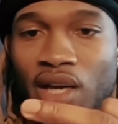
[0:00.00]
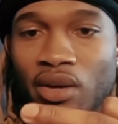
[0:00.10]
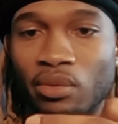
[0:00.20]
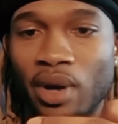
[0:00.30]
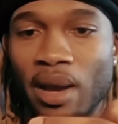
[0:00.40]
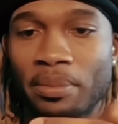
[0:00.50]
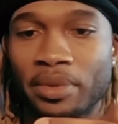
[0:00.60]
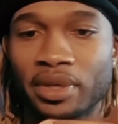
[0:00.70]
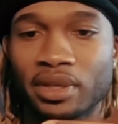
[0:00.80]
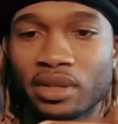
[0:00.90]
and wrap
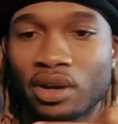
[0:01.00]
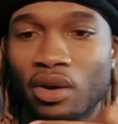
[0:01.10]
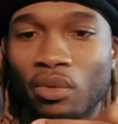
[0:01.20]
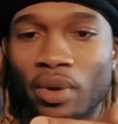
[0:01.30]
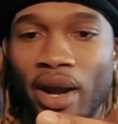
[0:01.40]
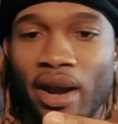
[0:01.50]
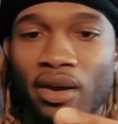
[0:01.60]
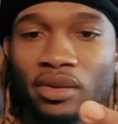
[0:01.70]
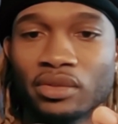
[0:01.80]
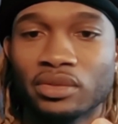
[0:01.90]
it
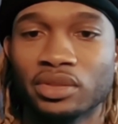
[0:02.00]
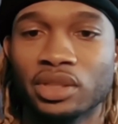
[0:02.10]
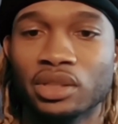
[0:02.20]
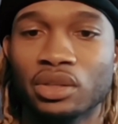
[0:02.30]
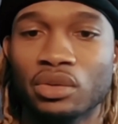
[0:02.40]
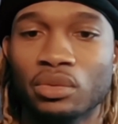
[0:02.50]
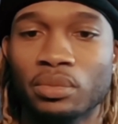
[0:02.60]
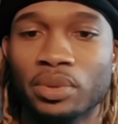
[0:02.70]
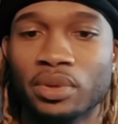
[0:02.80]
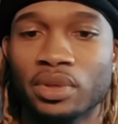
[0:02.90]
around the
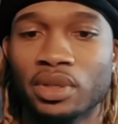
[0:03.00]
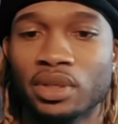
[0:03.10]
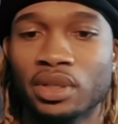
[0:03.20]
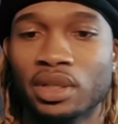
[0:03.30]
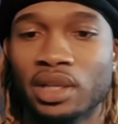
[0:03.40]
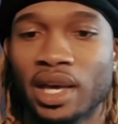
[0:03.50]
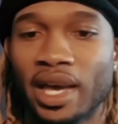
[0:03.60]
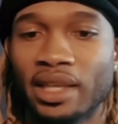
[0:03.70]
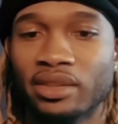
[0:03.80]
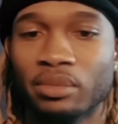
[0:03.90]
loop
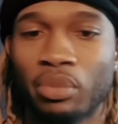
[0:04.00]
and the